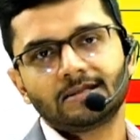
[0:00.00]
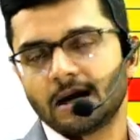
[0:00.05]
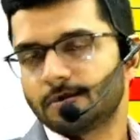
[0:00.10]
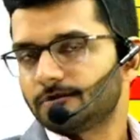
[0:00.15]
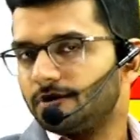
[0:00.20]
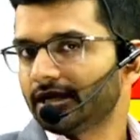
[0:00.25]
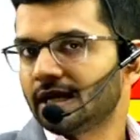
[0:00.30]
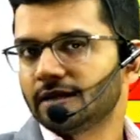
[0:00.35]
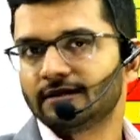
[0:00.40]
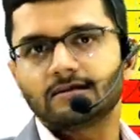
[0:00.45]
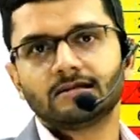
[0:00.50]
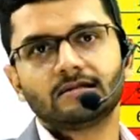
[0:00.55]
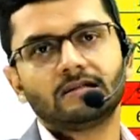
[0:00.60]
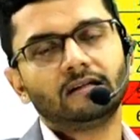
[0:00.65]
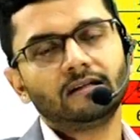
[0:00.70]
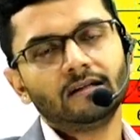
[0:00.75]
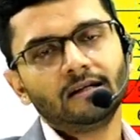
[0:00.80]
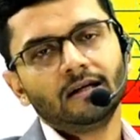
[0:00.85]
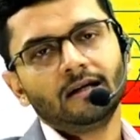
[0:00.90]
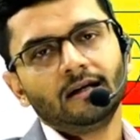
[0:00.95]
chapter. That is
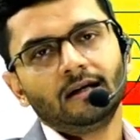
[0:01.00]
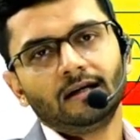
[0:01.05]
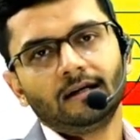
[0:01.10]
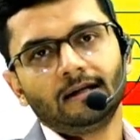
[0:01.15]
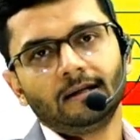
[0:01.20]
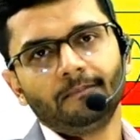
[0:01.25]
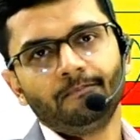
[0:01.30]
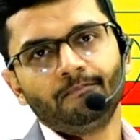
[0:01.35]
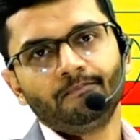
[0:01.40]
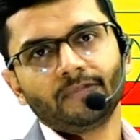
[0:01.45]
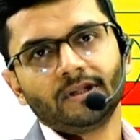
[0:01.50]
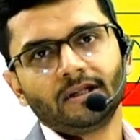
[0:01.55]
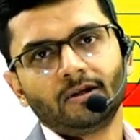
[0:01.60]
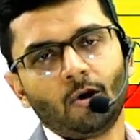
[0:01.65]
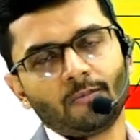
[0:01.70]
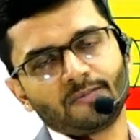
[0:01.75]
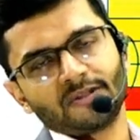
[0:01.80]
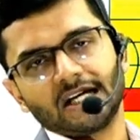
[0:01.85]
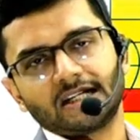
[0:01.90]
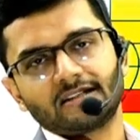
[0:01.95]
the
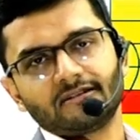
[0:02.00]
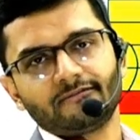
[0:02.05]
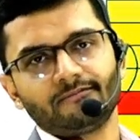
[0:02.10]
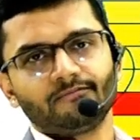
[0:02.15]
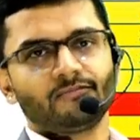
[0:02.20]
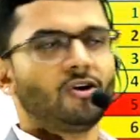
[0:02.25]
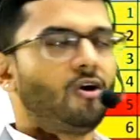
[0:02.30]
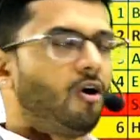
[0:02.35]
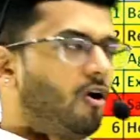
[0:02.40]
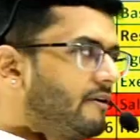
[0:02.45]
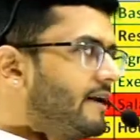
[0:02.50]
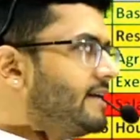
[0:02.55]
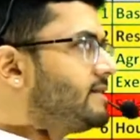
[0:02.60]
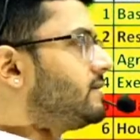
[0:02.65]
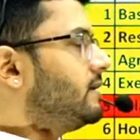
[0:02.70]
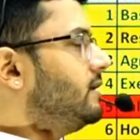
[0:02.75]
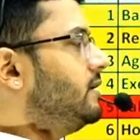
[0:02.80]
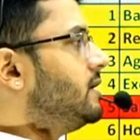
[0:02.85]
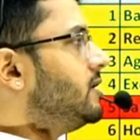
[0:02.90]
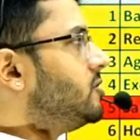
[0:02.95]
objective. All right,
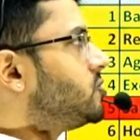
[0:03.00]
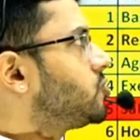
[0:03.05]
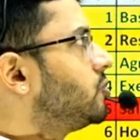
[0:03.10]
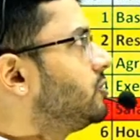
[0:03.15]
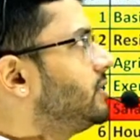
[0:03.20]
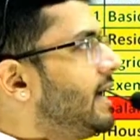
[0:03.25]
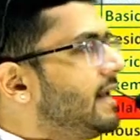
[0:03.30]
sir. So